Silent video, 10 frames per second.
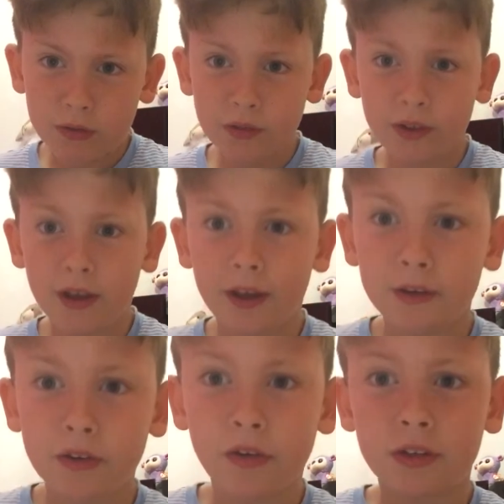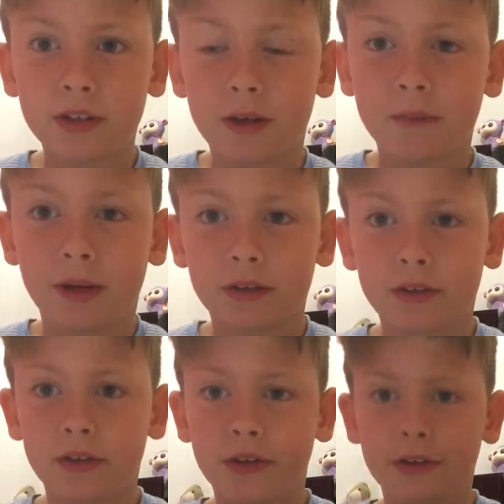And yeah, it's nice getting back to
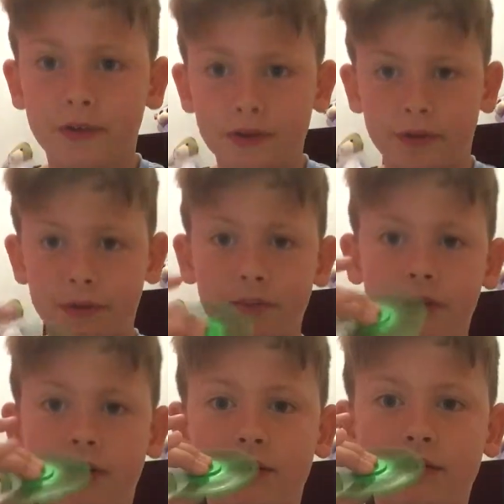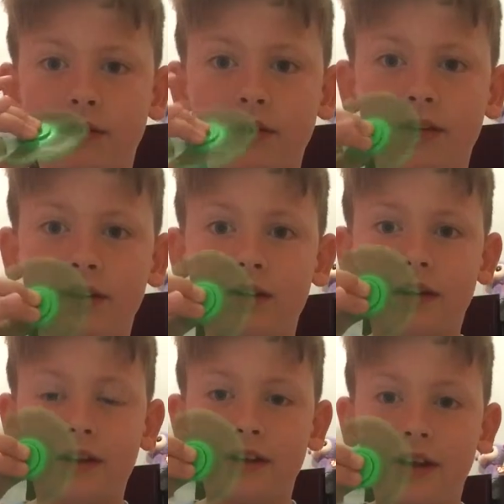the YouTube stuff.
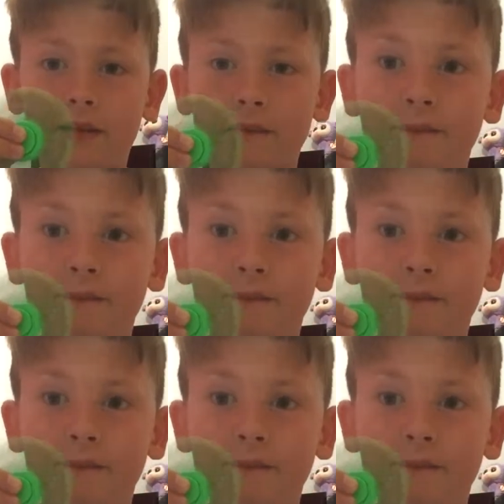Yeah.